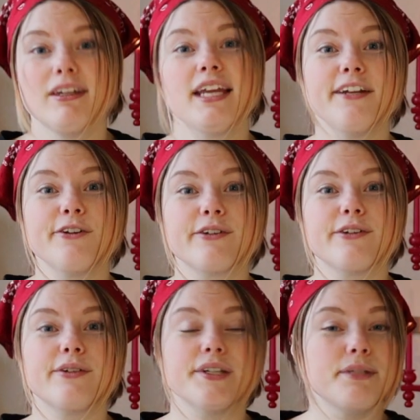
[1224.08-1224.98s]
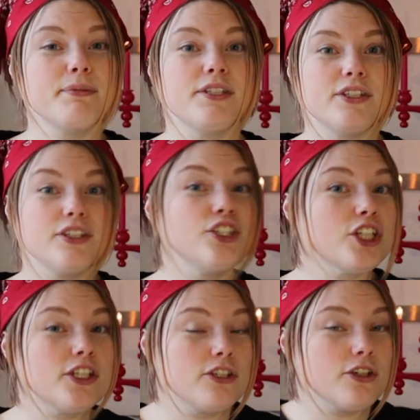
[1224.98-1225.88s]
another Christmas
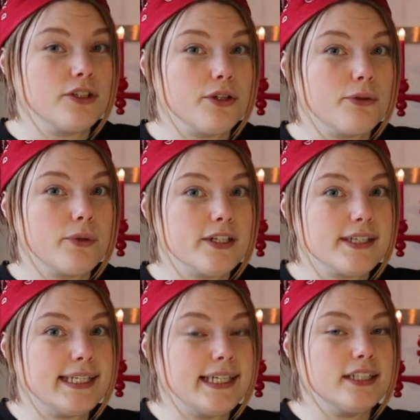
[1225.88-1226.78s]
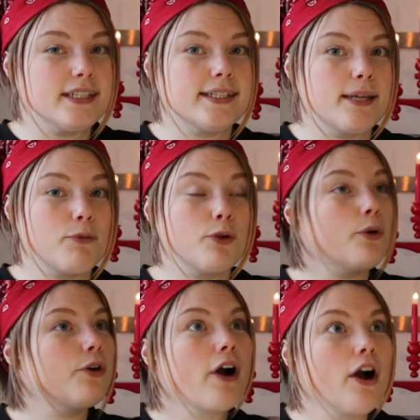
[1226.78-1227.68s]
suggestion do you want to see in December,
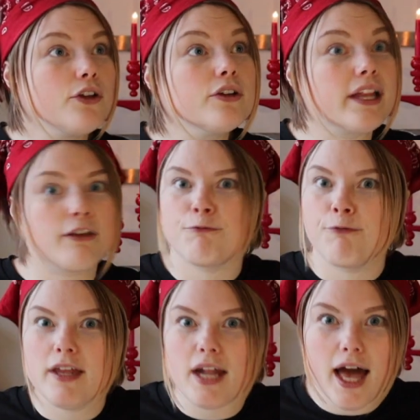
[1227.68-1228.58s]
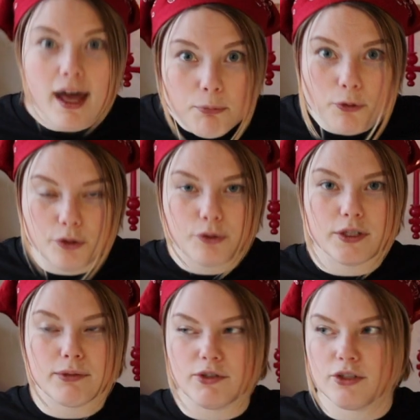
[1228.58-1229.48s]
or are you like fed up with
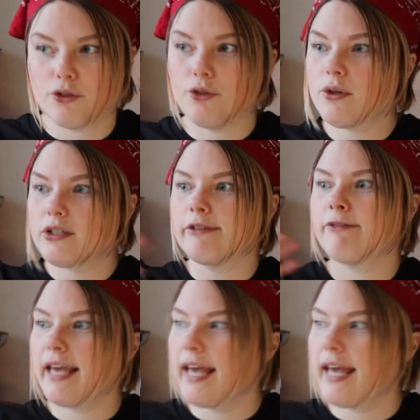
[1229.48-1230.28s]
Christmas? Do you want something